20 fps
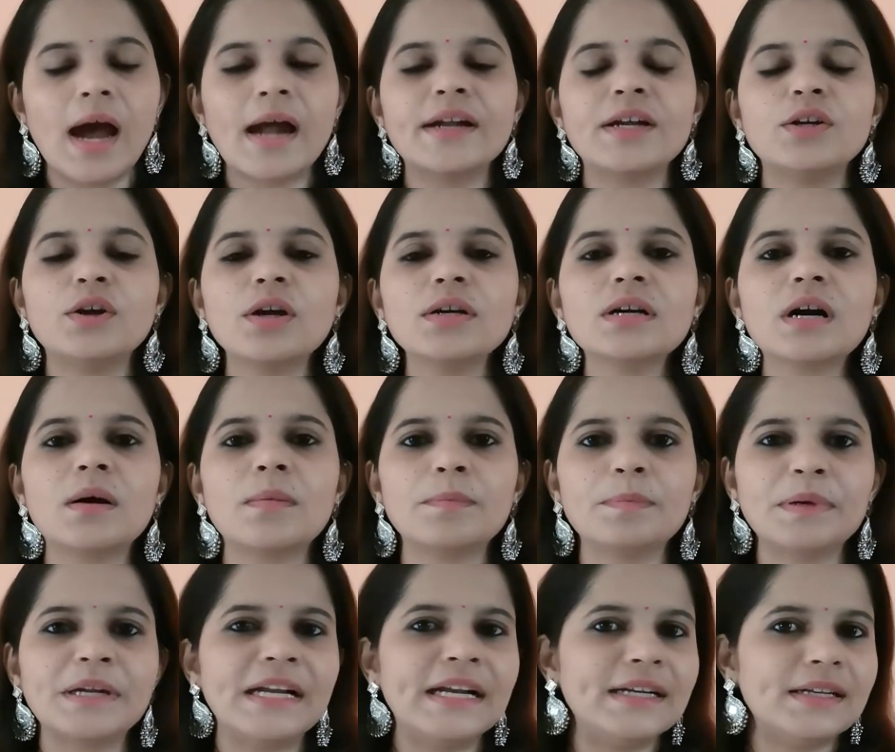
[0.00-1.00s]
I did not
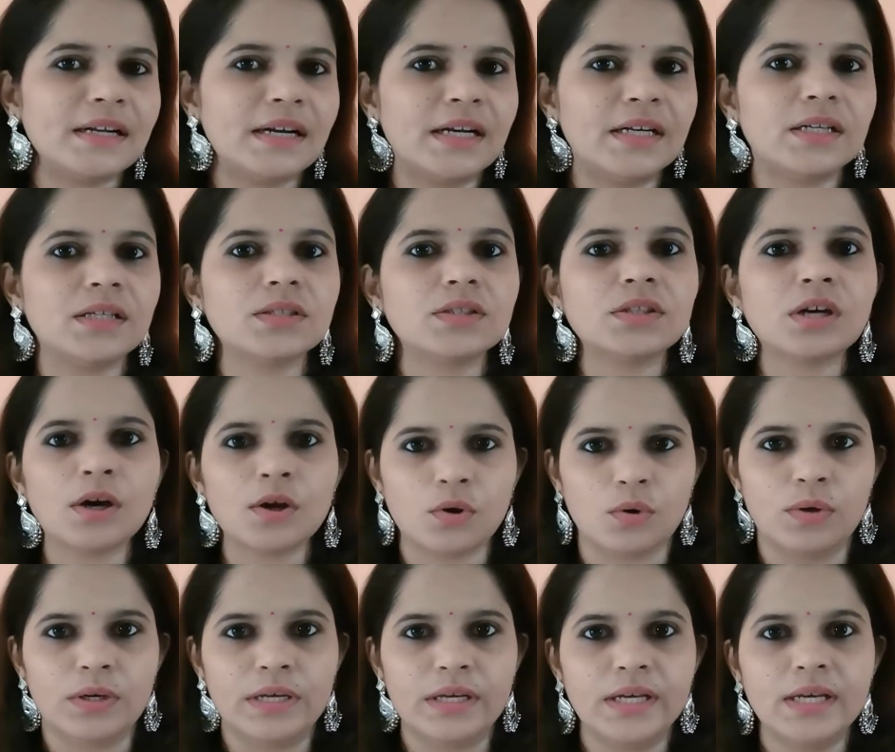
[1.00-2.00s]
complete it
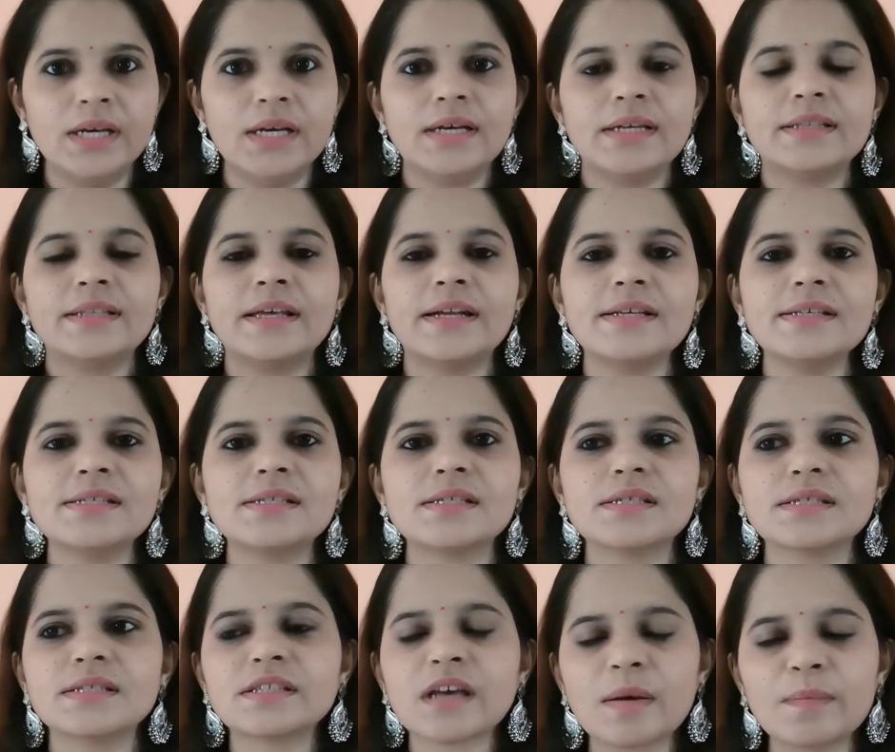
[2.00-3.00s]
thoroughly. There
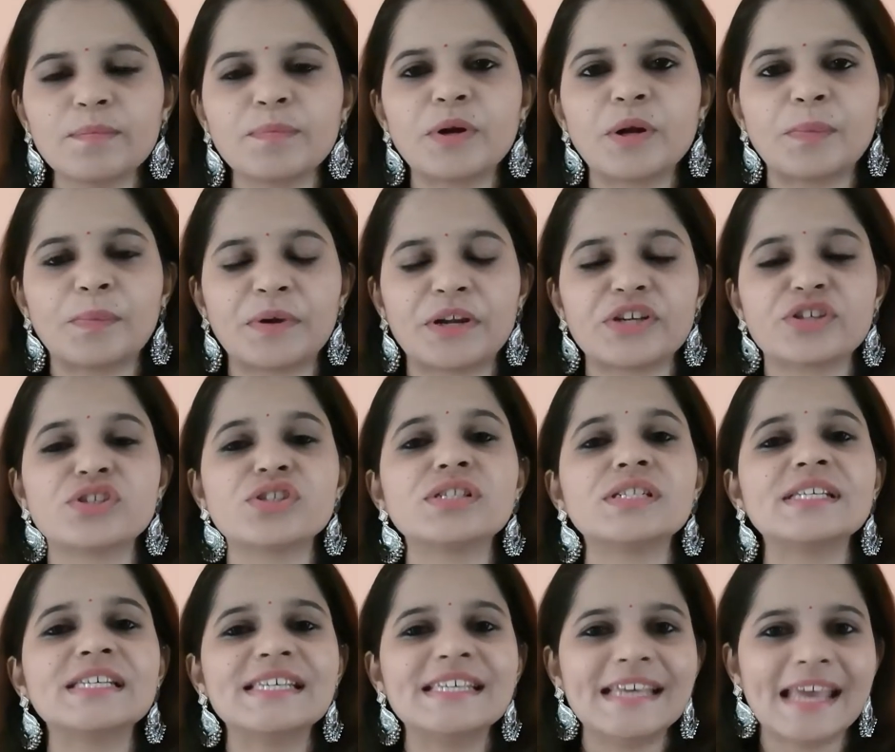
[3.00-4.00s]
is some
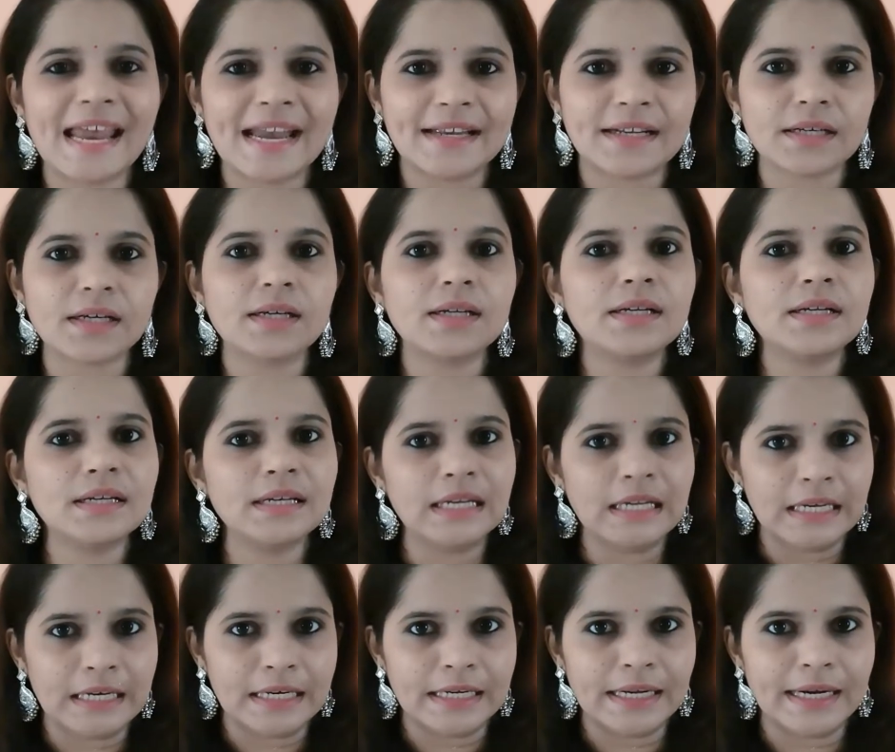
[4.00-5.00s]
preparation yet
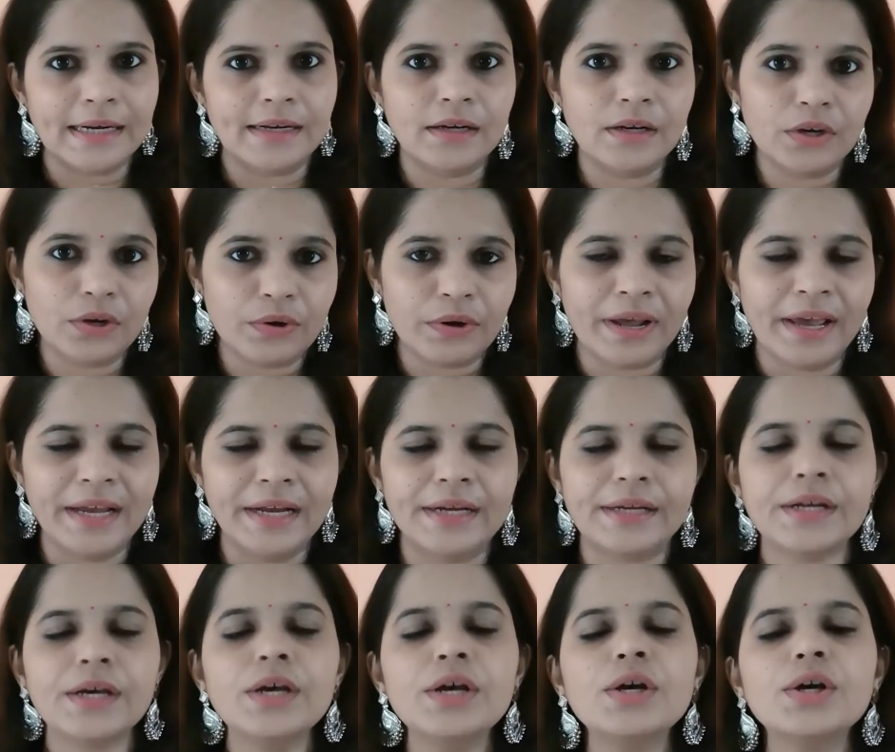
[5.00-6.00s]
needed,
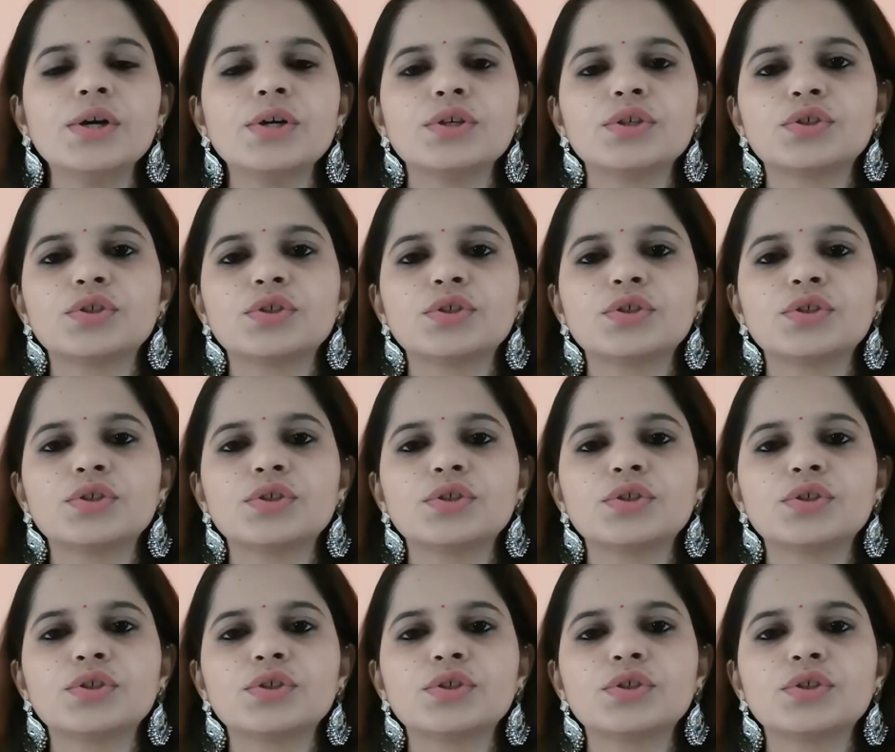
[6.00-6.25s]
right?